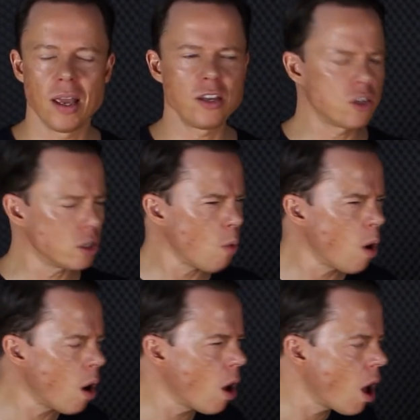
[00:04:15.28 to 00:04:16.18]
And you just,
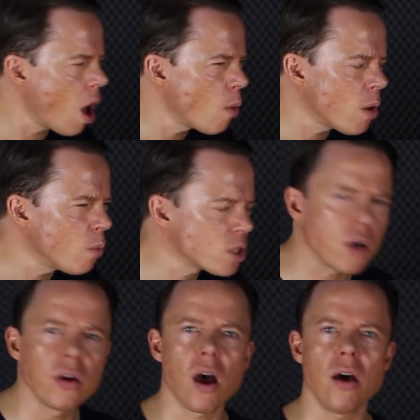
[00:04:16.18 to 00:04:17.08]
whoa, what's
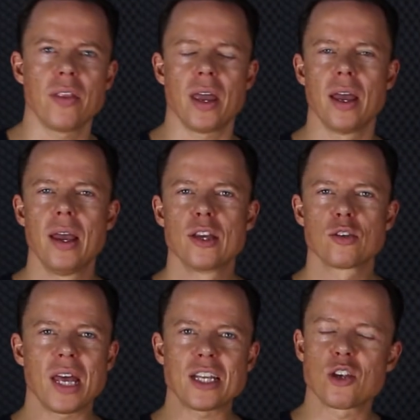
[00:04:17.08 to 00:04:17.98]
going on there?
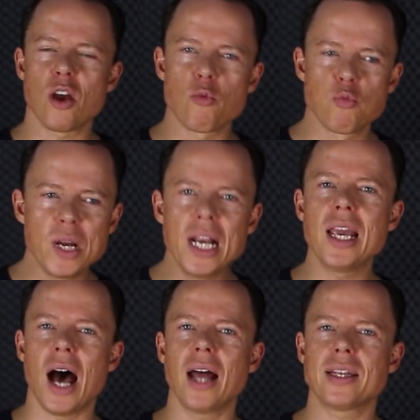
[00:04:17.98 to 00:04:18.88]
So that's a
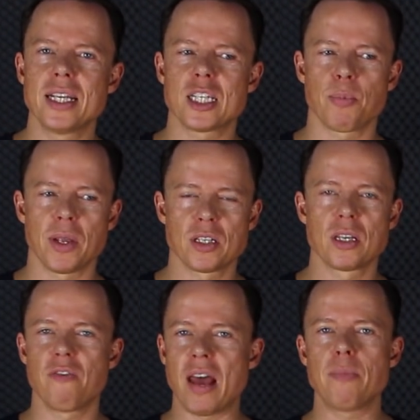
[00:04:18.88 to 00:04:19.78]
really hard discipline to
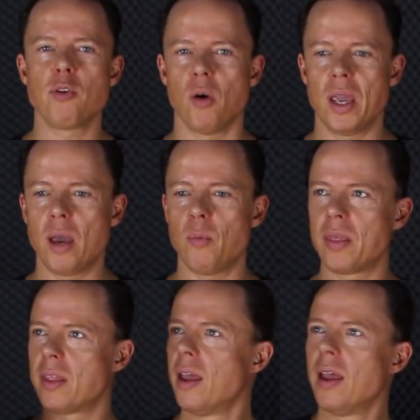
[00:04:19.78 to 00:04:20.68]
develop your ear
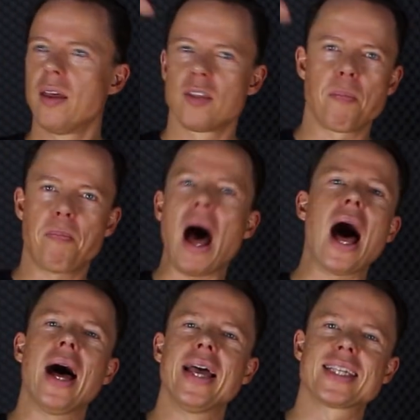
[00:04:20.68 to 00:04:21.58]
when the
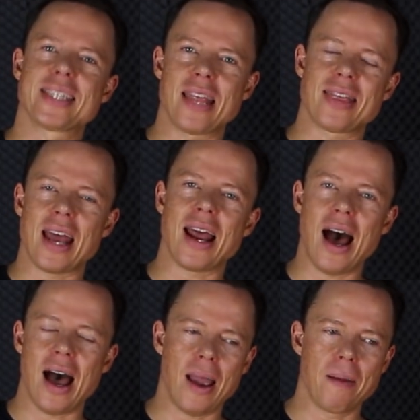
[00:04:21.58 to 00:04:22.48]
bar is set that
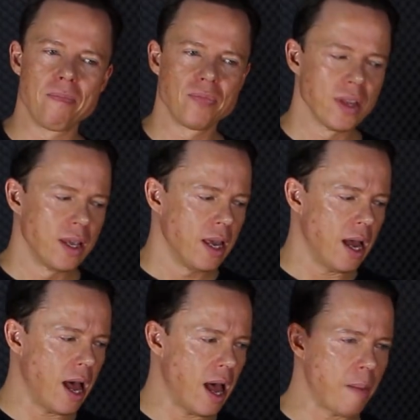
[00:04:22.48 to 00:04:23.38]
high.
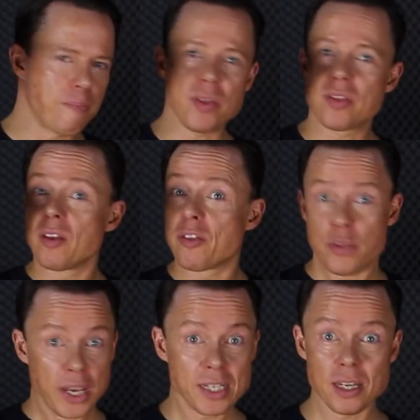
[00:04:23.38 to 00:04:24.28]
But
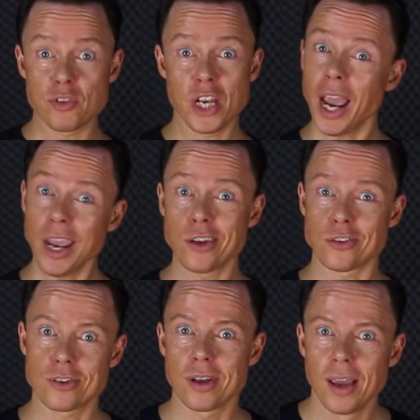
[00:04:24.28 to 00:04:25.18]
things have
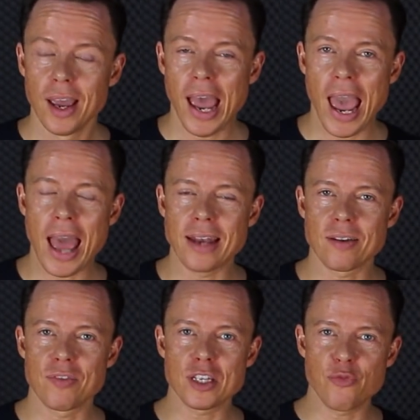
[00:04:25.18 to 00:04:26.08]
changed.
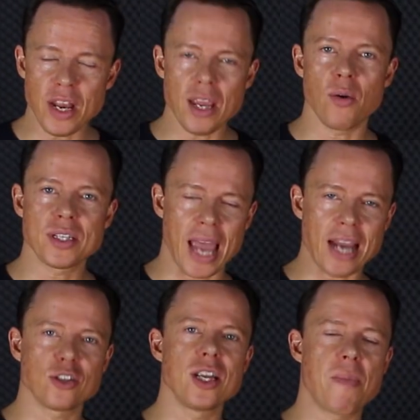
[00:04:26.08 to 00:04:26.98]
And this video is
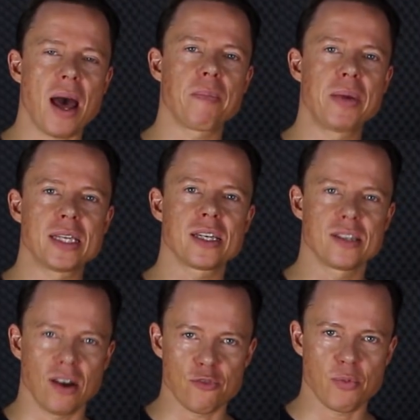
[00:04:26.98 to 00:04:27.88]
actually about a piece of
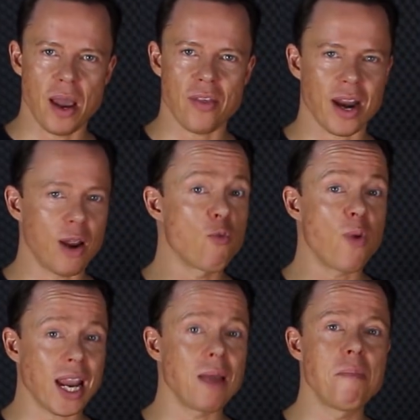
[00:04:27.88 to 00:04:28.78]
software that I
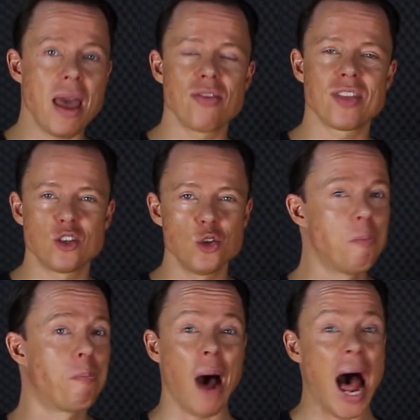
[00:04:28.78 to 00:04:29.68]
recommend that you
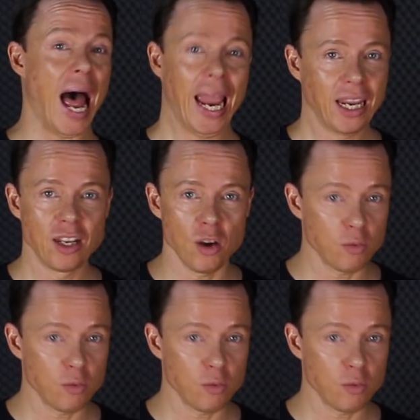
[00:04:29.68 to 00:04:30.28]
buy,